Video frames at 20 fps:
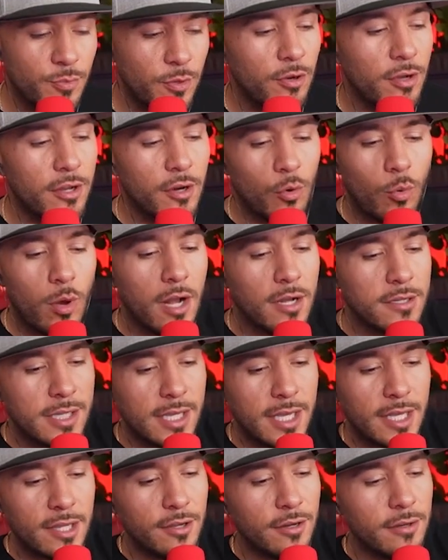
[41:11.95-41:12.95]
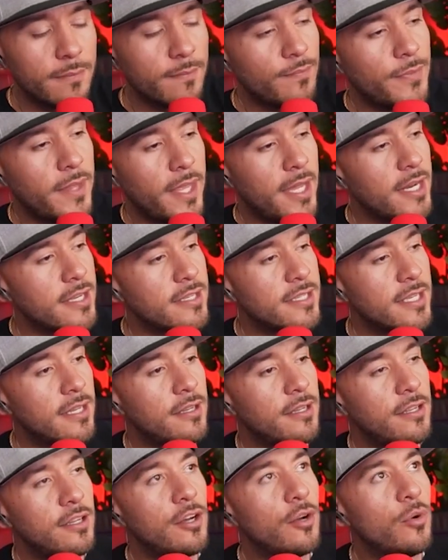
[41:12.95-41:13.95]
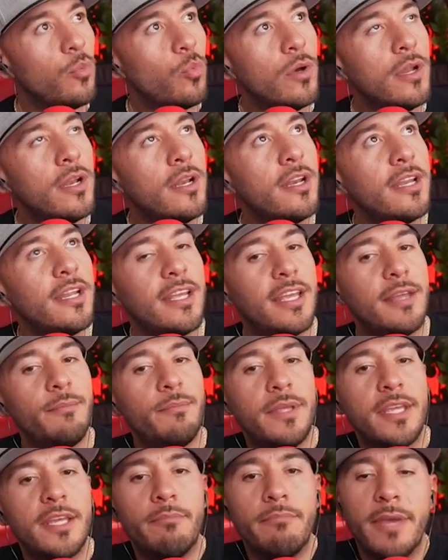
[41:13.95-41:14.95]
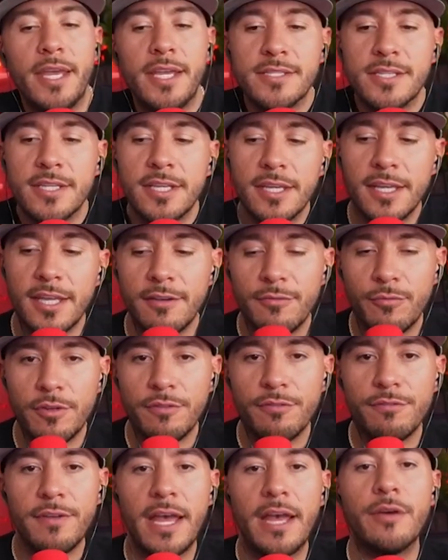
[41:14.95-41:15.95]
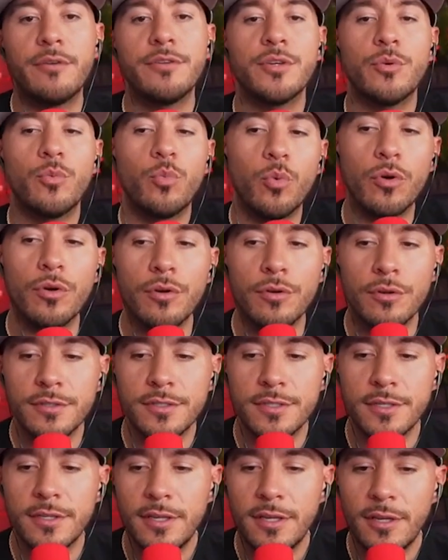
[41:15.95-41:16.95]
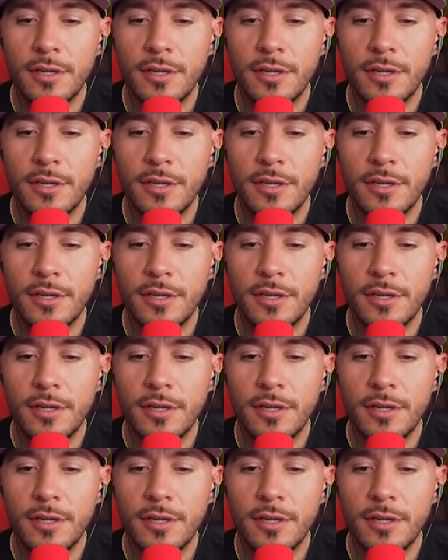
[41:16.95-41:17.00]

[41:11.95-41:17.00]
We were on a walk together and I said, wouldn't it be amazing if we found a world